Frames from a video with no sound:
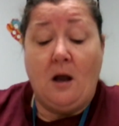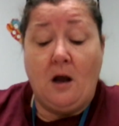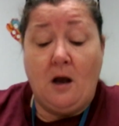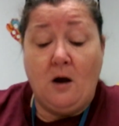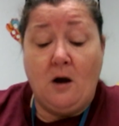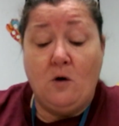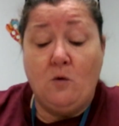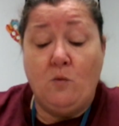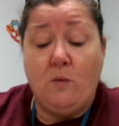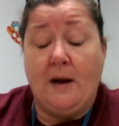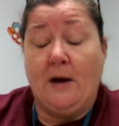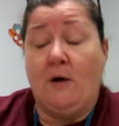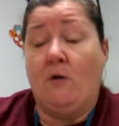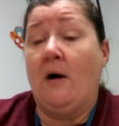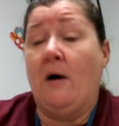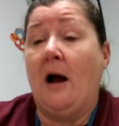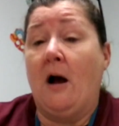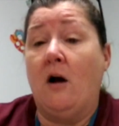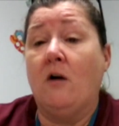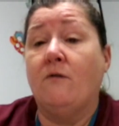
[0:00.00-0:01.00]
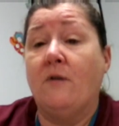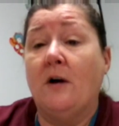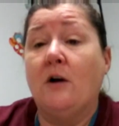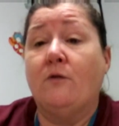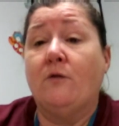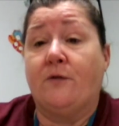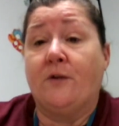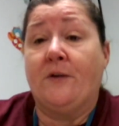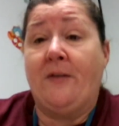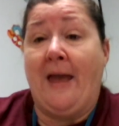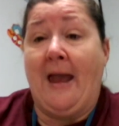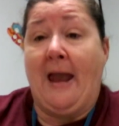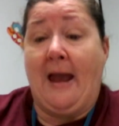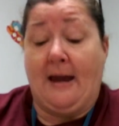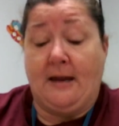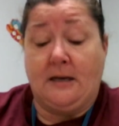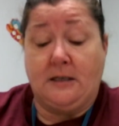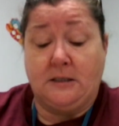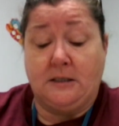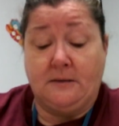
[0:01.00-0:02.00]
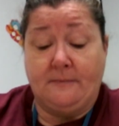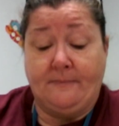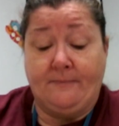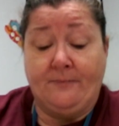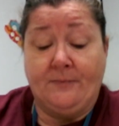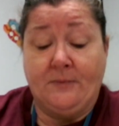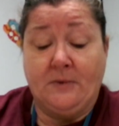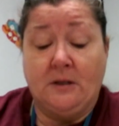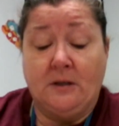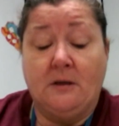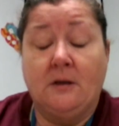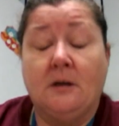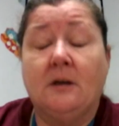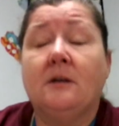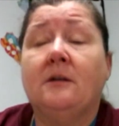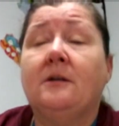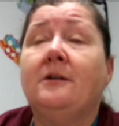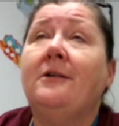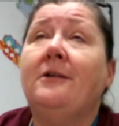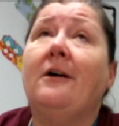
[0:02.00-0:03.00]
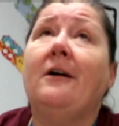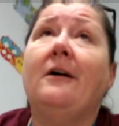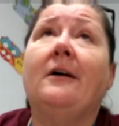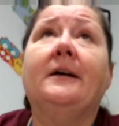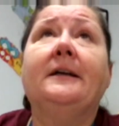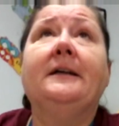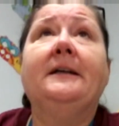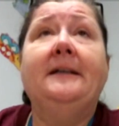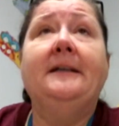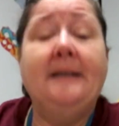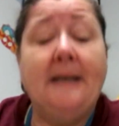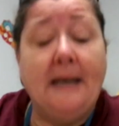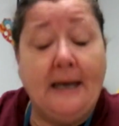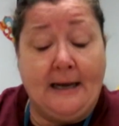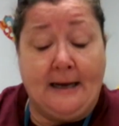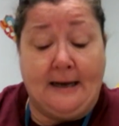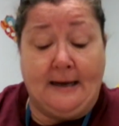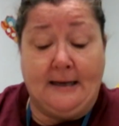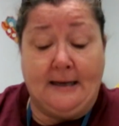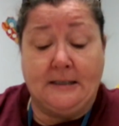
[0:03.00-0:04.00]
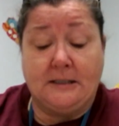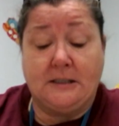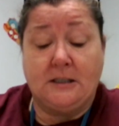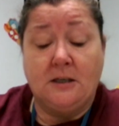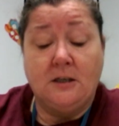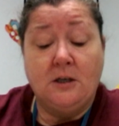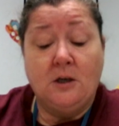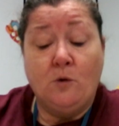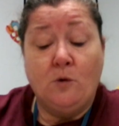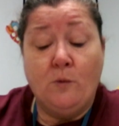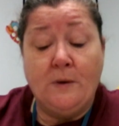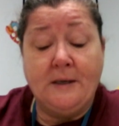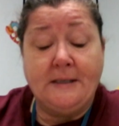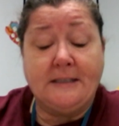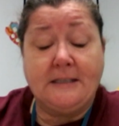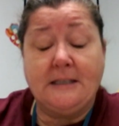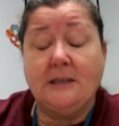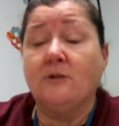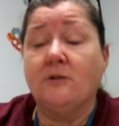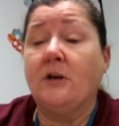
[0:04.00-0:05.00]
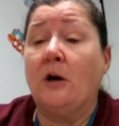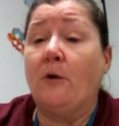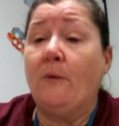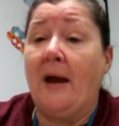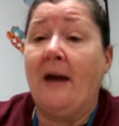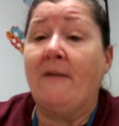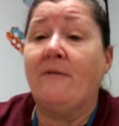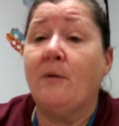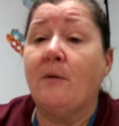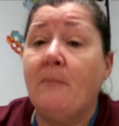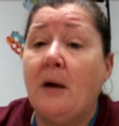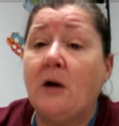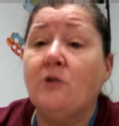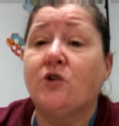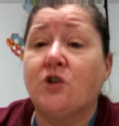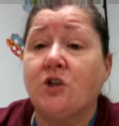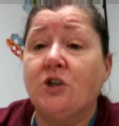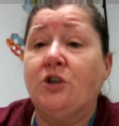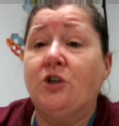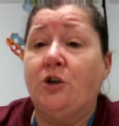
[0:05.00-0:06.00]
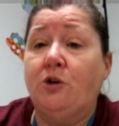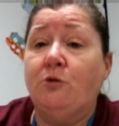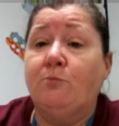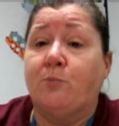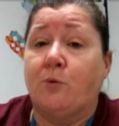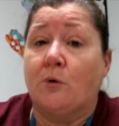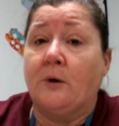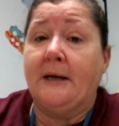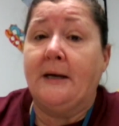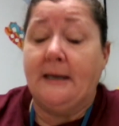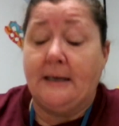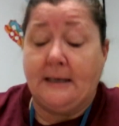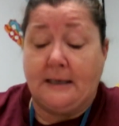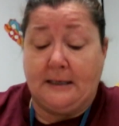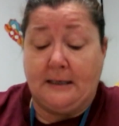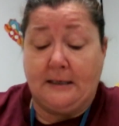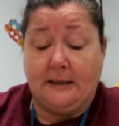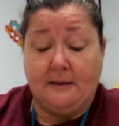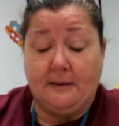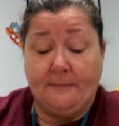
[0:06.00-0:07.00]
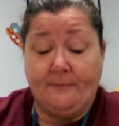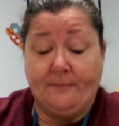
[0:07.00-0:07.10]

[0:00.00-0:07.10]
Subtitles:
Oh, well, I'll vote for that. Not yet. We still don't have a motion, you brick.